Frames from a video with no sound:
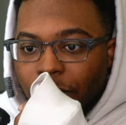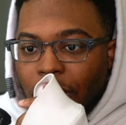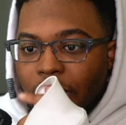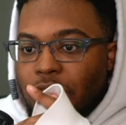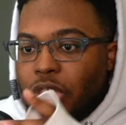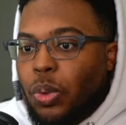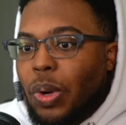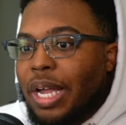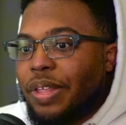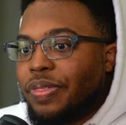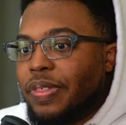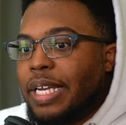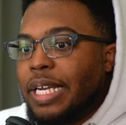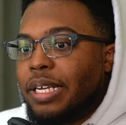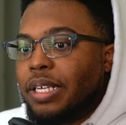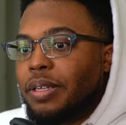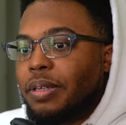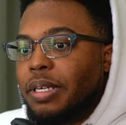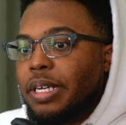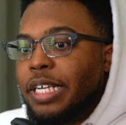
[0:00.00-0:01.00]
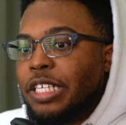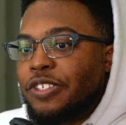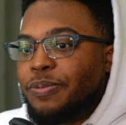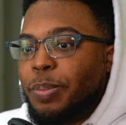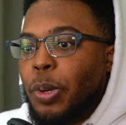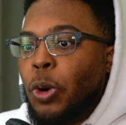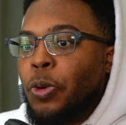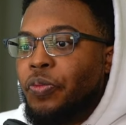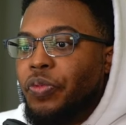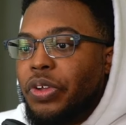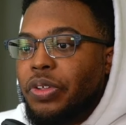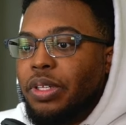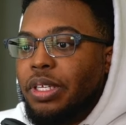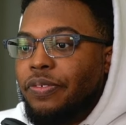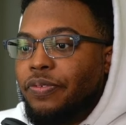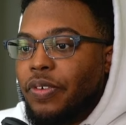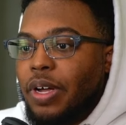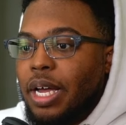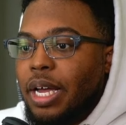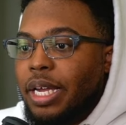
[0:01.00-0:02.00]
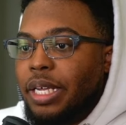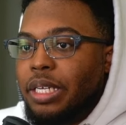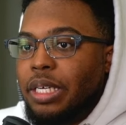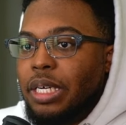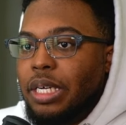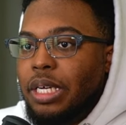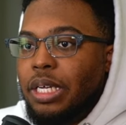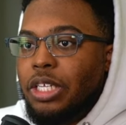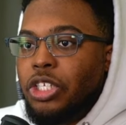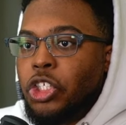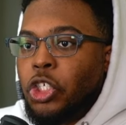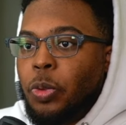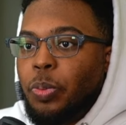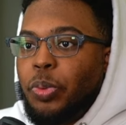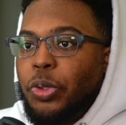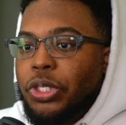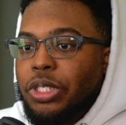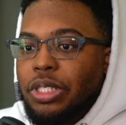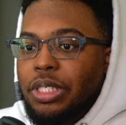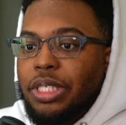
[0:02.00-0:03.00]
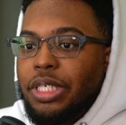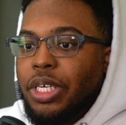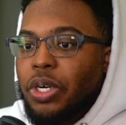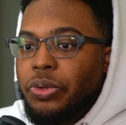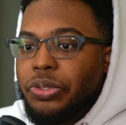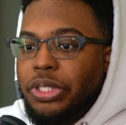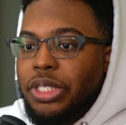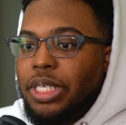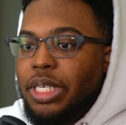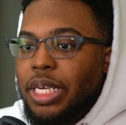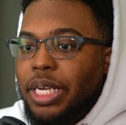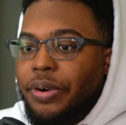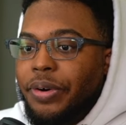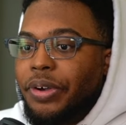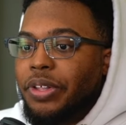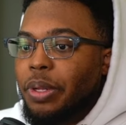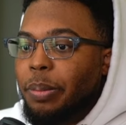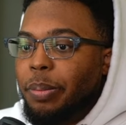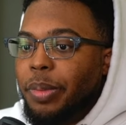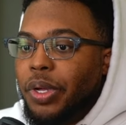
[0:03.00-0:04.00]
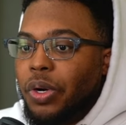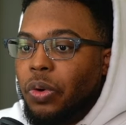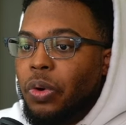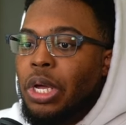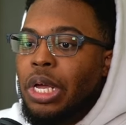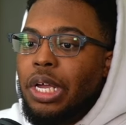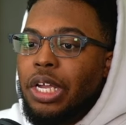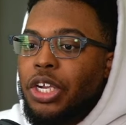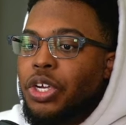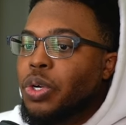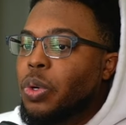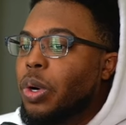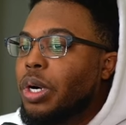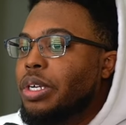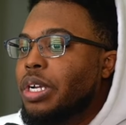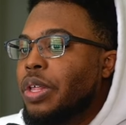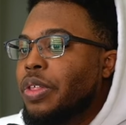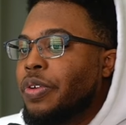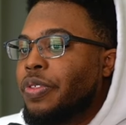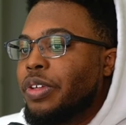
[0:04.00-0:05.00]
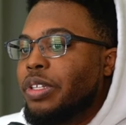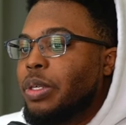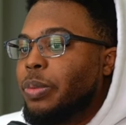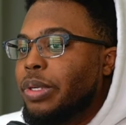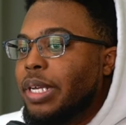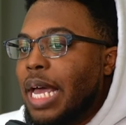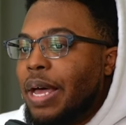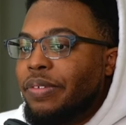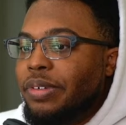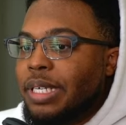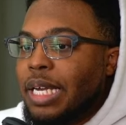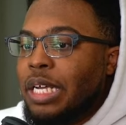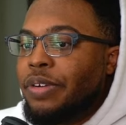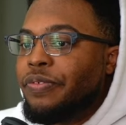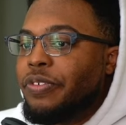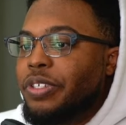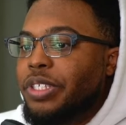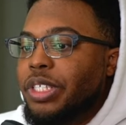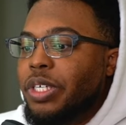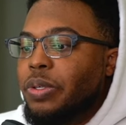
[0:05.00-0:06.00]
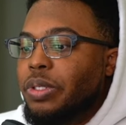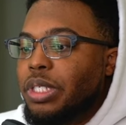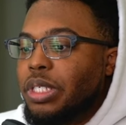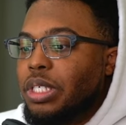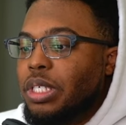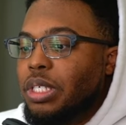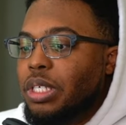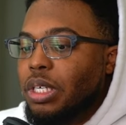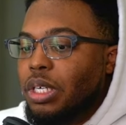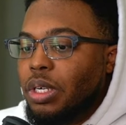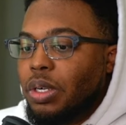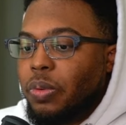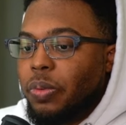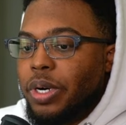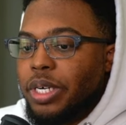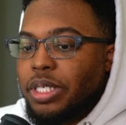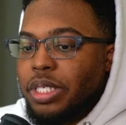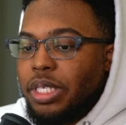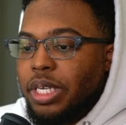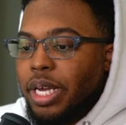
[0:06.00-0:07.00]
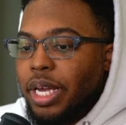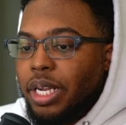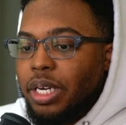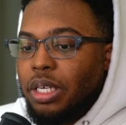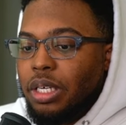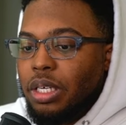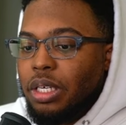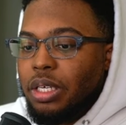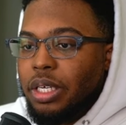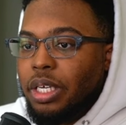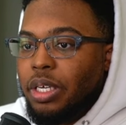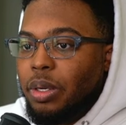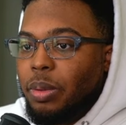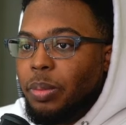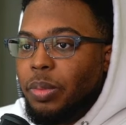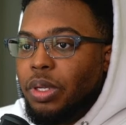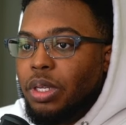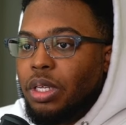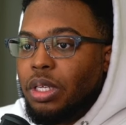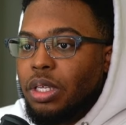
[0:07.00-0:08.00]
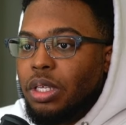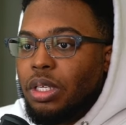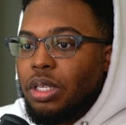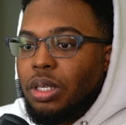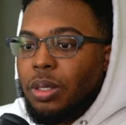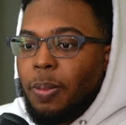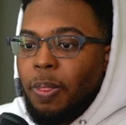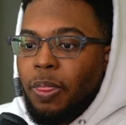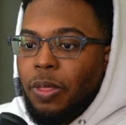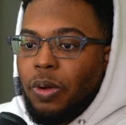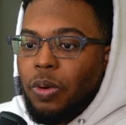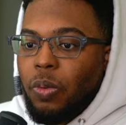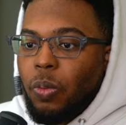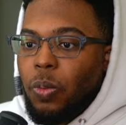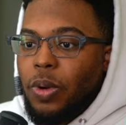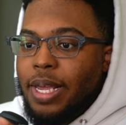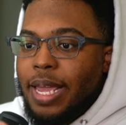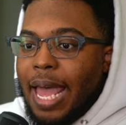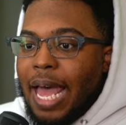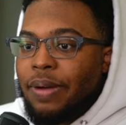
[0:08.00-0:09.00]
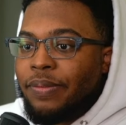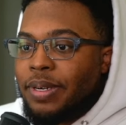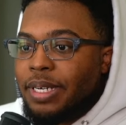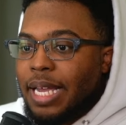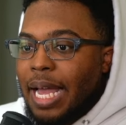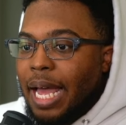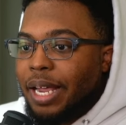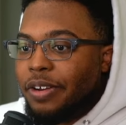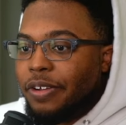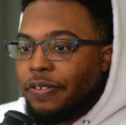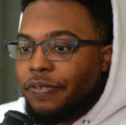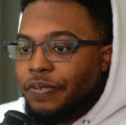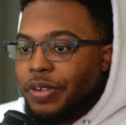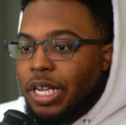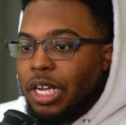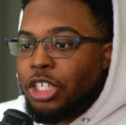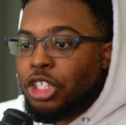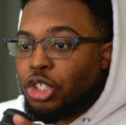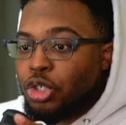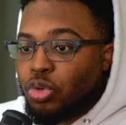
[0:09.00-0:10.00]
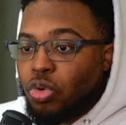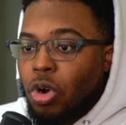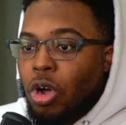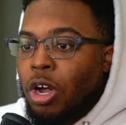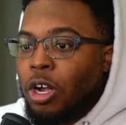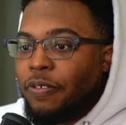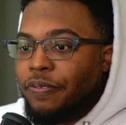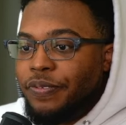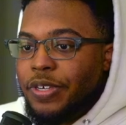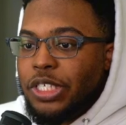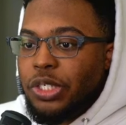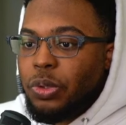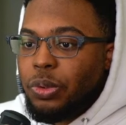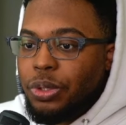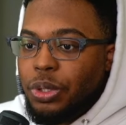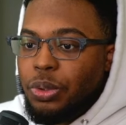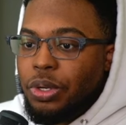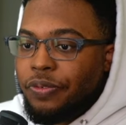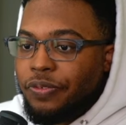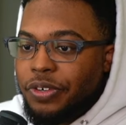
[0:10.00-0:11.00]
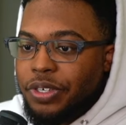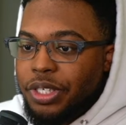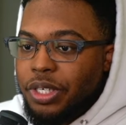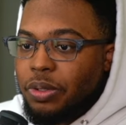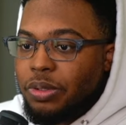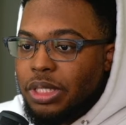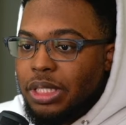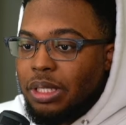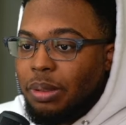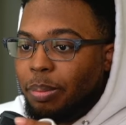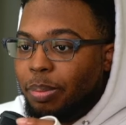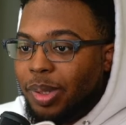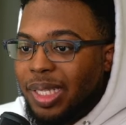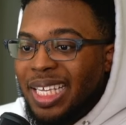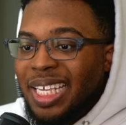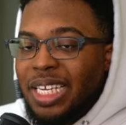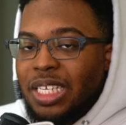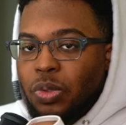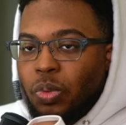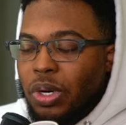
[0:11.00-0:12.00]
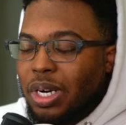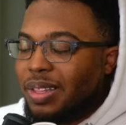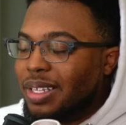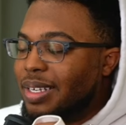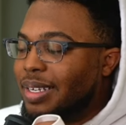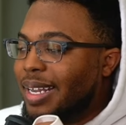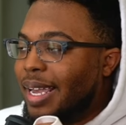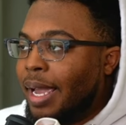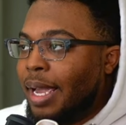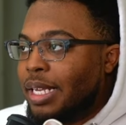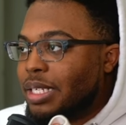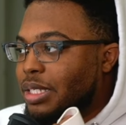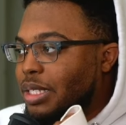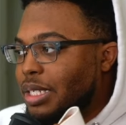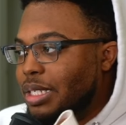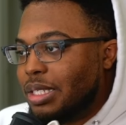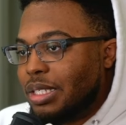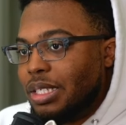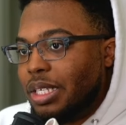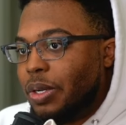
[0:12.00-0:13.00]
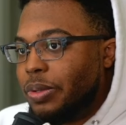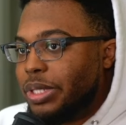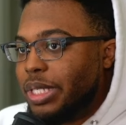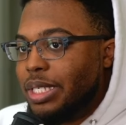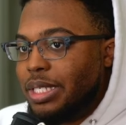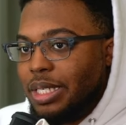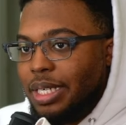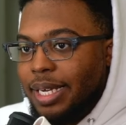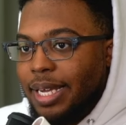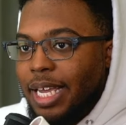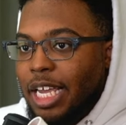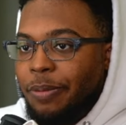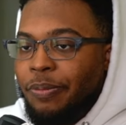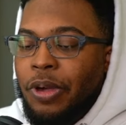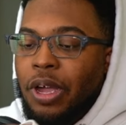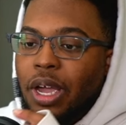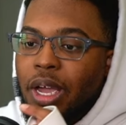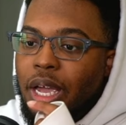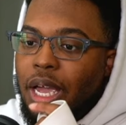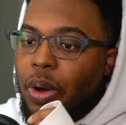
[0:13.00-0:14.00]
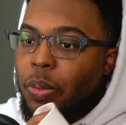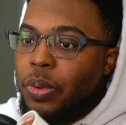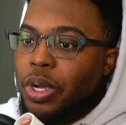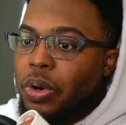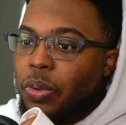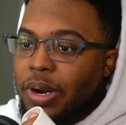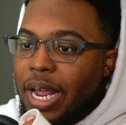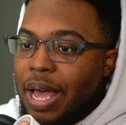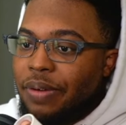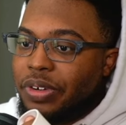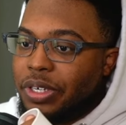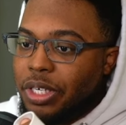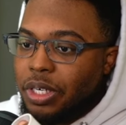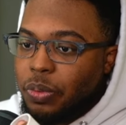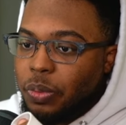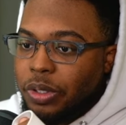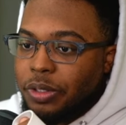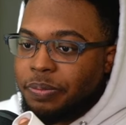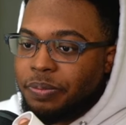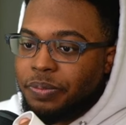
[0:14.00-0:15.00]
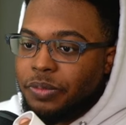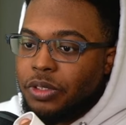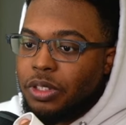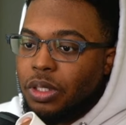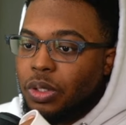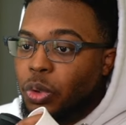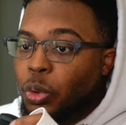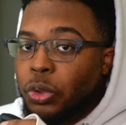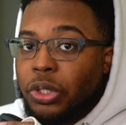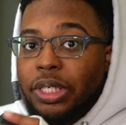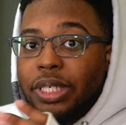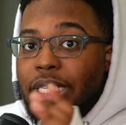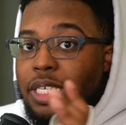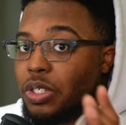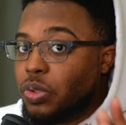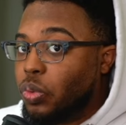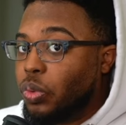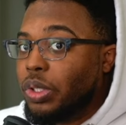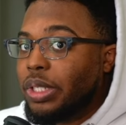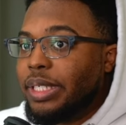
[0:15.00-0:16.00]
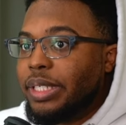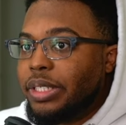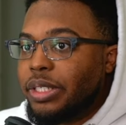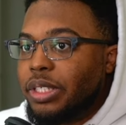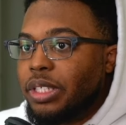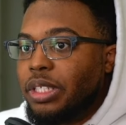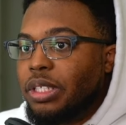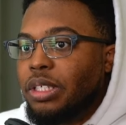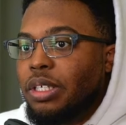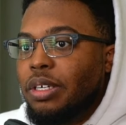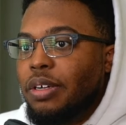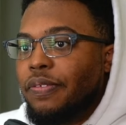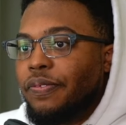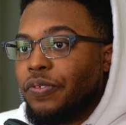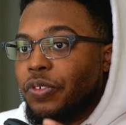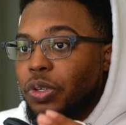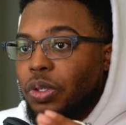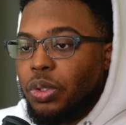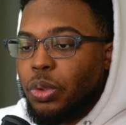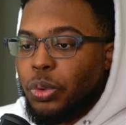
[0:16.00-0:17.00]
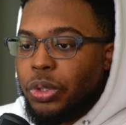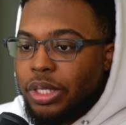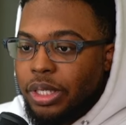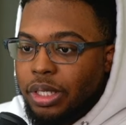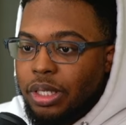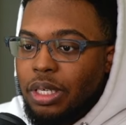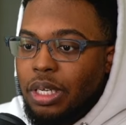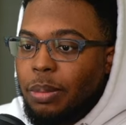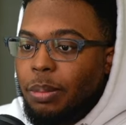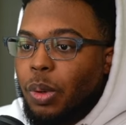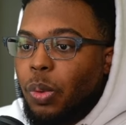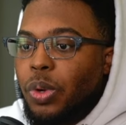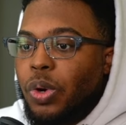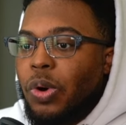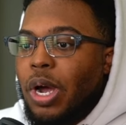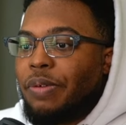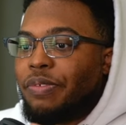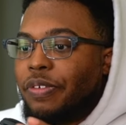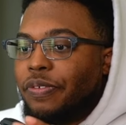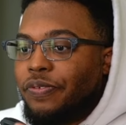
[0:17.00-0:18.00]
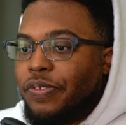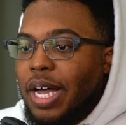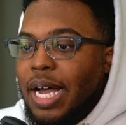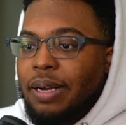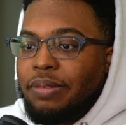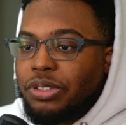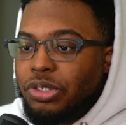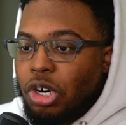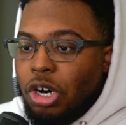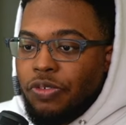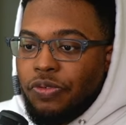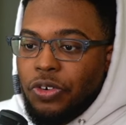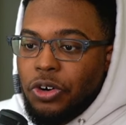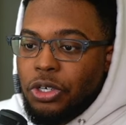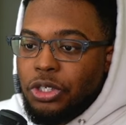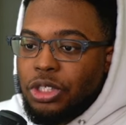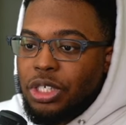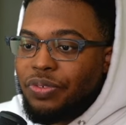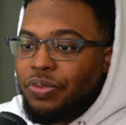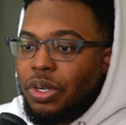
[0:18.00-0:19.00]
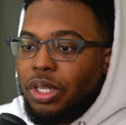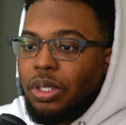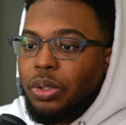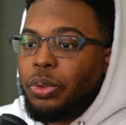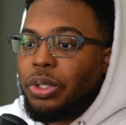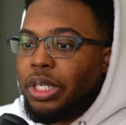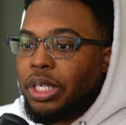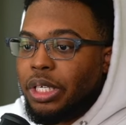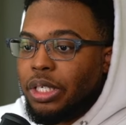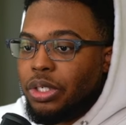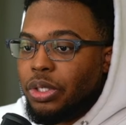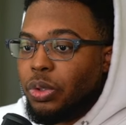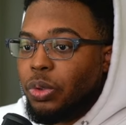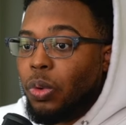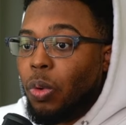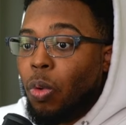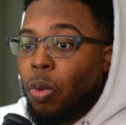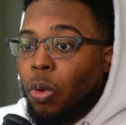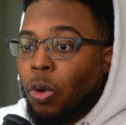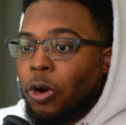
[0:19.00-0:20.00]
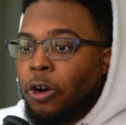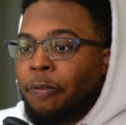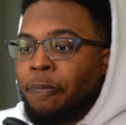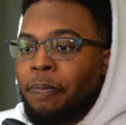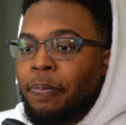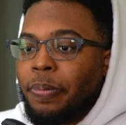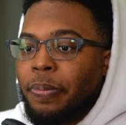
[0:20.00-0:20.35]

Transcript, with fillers: So I think it's perfectly fine to put D O T here in the middle. You know, another thing that we haven't gotten for D O T, where is he at? Him. We haven't gotten a, a strong physical unit for D O T. Blade is one of the nastiest D O Ts in the game, and we don't have a good one. Luka is really good for Luka, but we don't have a five-star version of what Luka can do, or